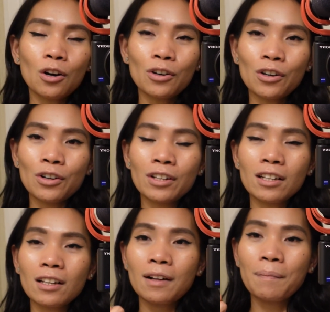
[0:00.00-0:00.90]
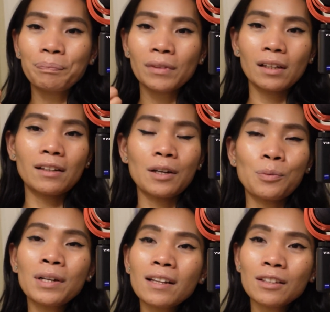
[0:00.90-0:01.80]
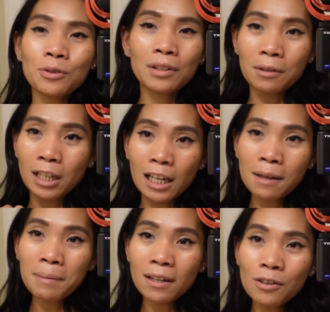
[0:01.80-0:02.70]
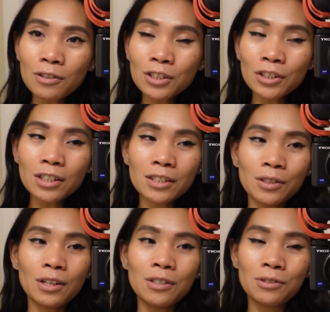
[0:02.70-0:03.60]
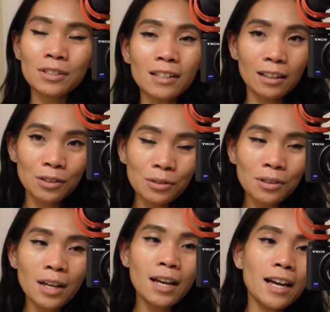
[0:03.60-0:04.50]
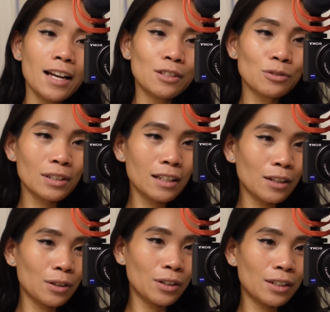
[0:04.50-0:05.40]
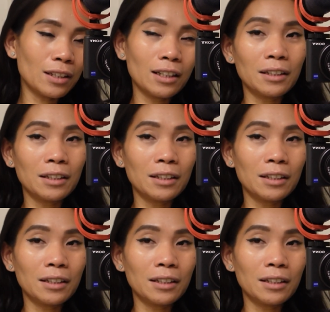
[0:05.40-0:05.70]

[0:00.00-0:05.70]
or the one that you can clip it in your shirts. You can use that too. It's really good